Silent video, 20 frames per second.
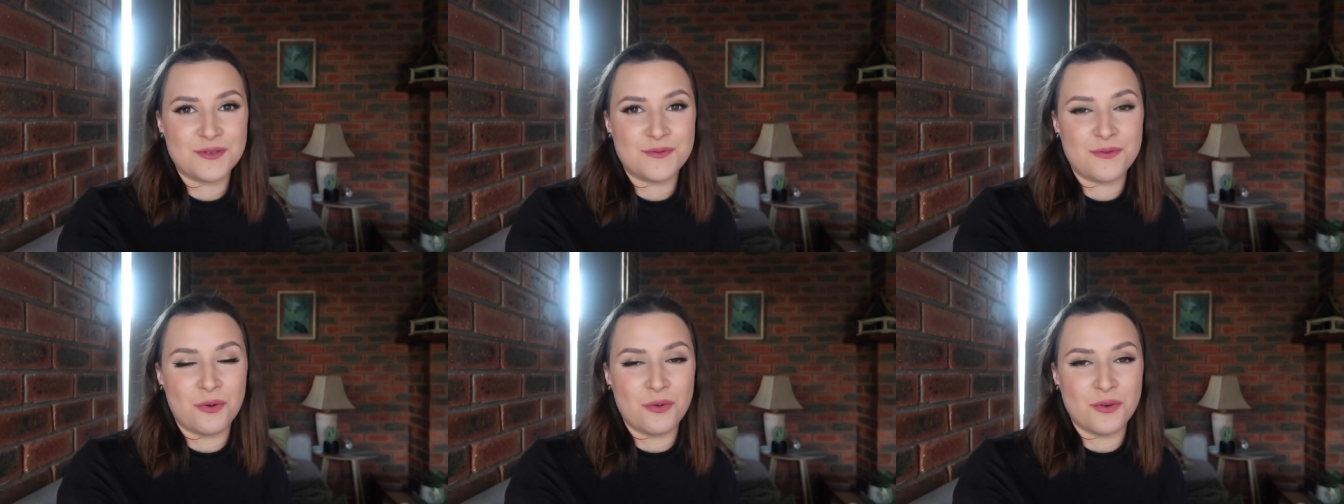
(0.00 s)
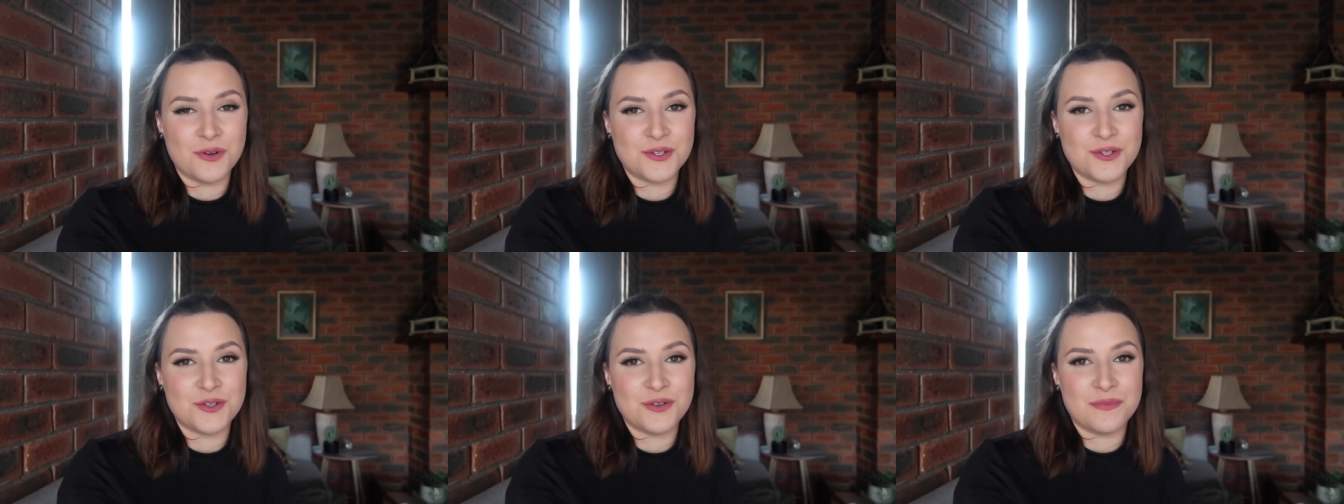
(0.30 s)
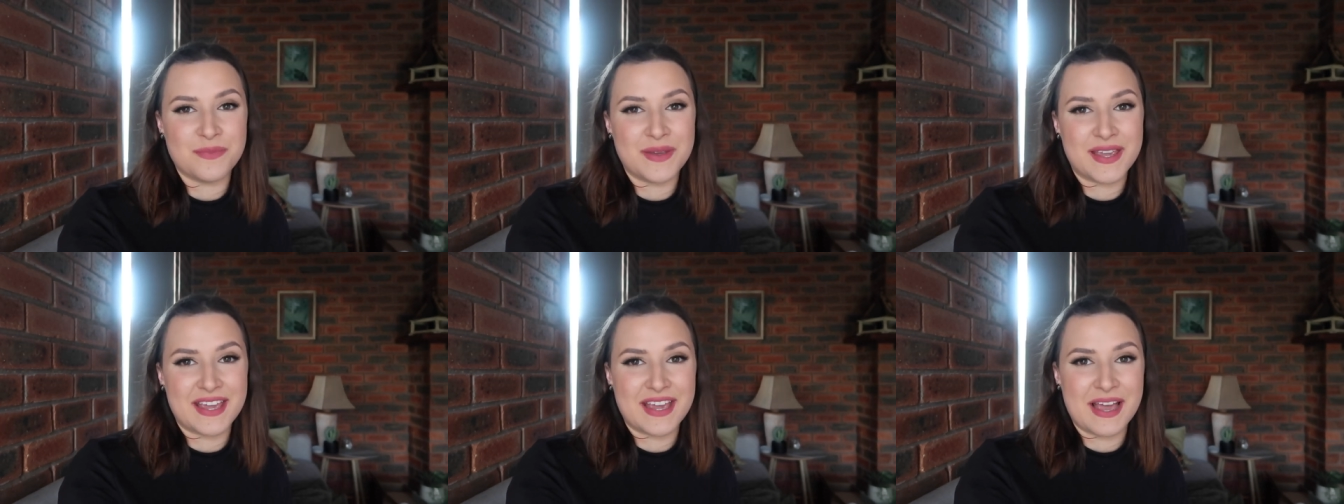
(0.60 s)
forward to
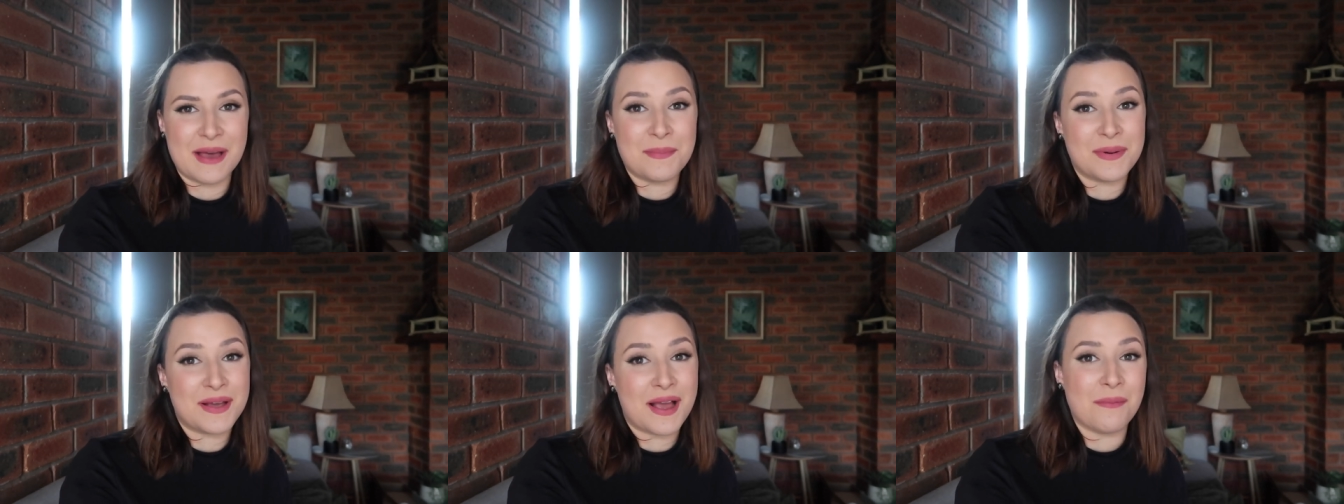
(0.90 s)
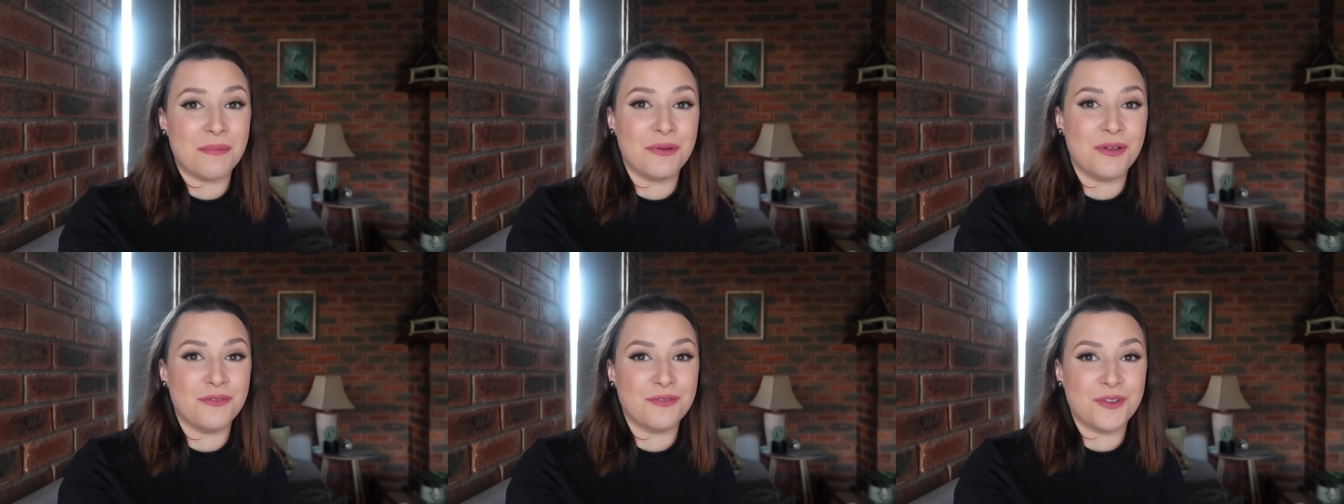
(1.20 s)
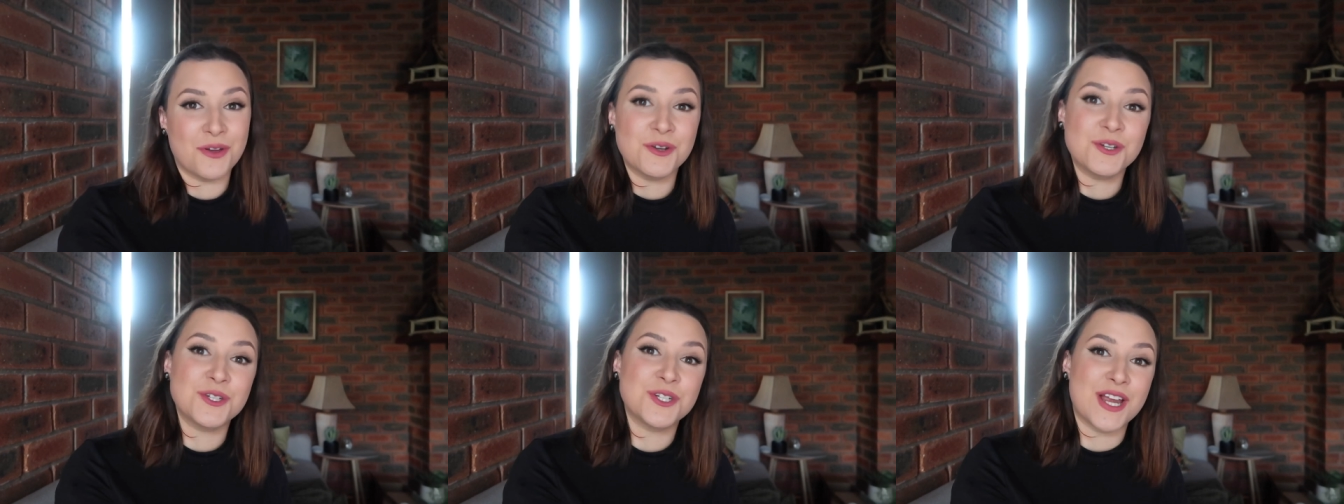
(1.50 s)
picking up a couple of
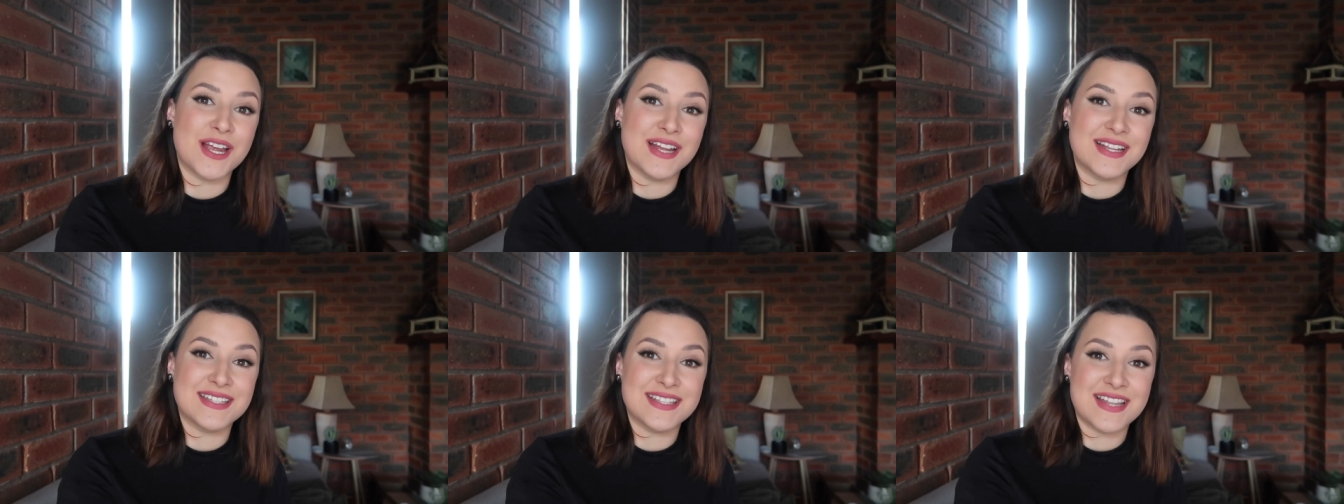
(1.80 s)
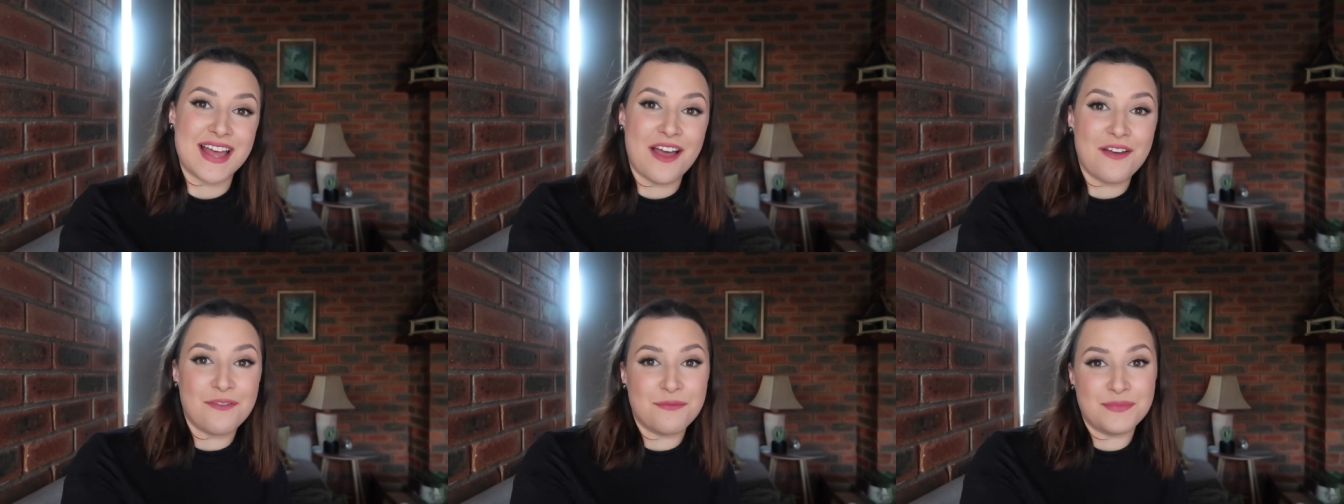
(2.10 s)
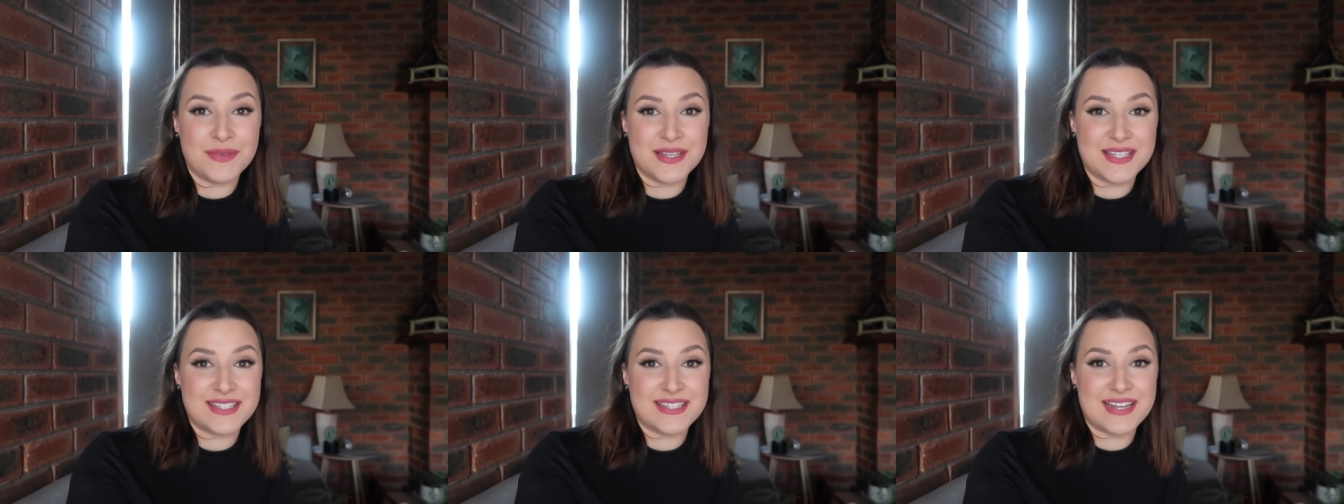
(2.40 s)
those shades that I've
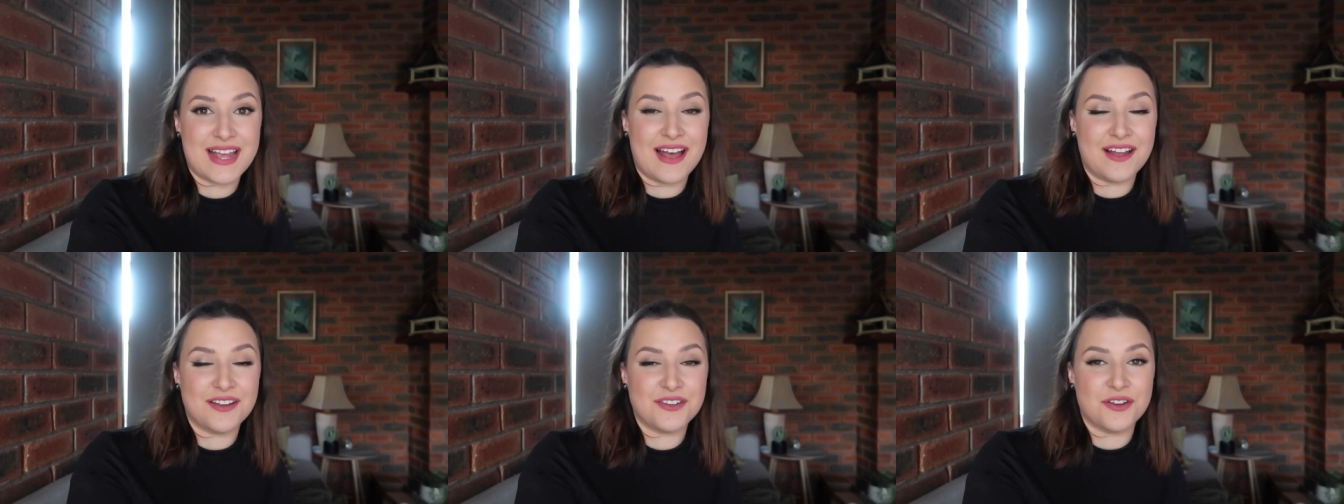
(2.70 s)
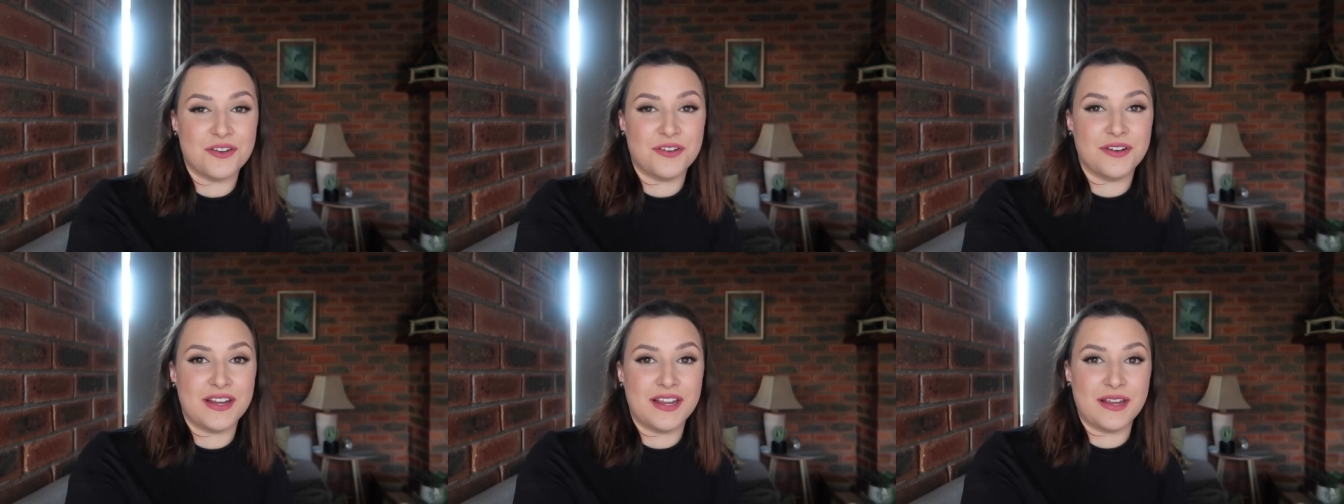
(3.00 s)
missed out on